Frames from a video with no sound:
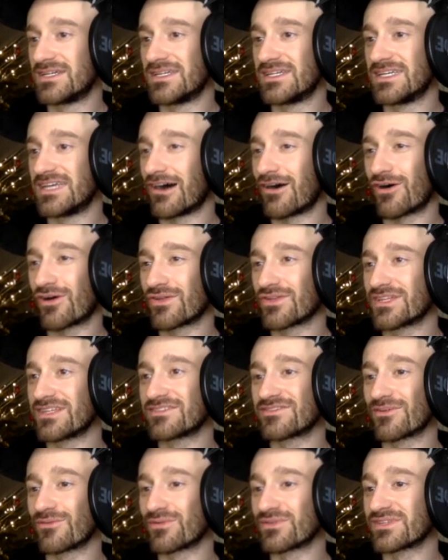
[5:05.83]
Yeah, all of
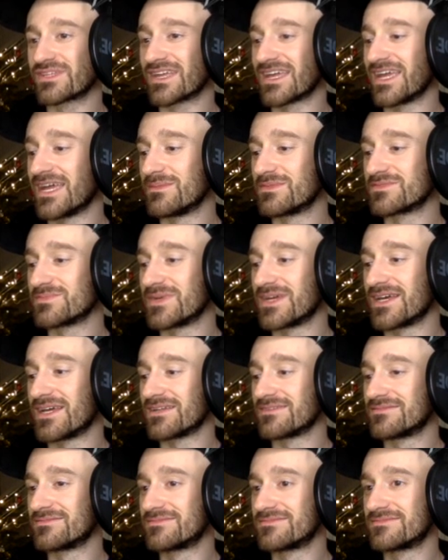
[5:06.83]
these old games,
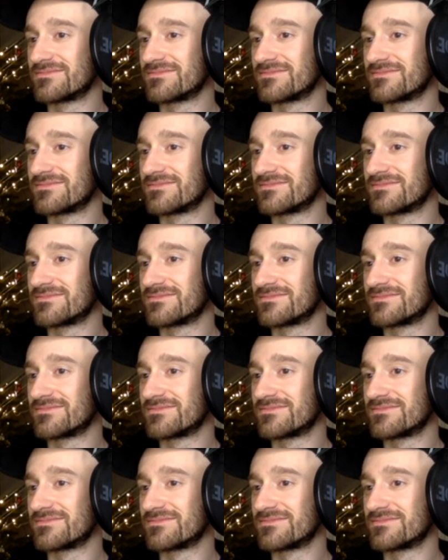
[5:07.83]
man.